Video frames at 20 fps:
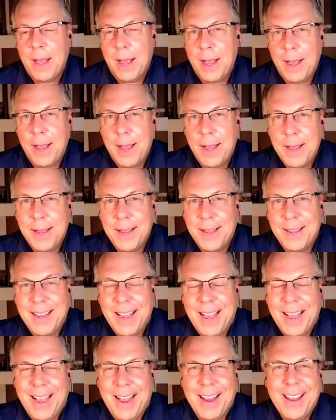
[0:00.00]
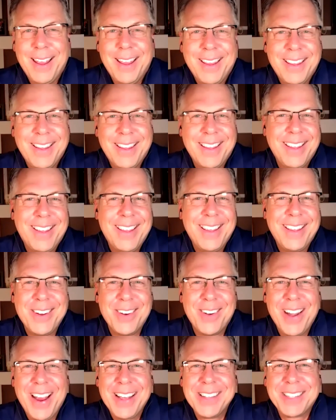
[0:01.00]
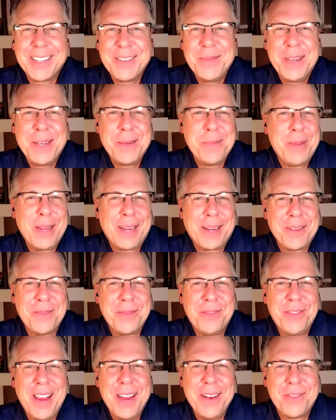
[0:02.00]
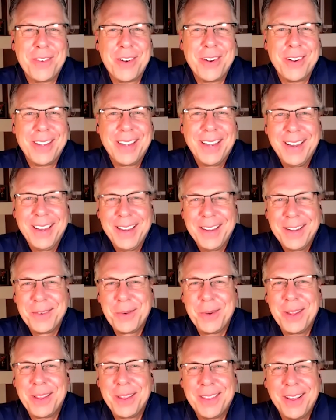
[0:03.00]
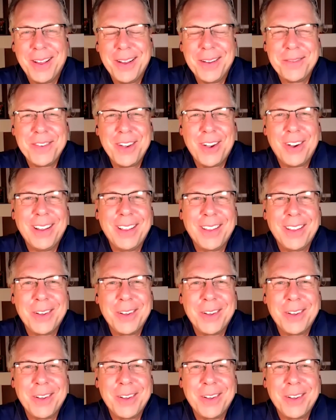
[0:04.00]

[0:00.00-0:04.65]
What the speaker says: You're asking me to pick a favorite with very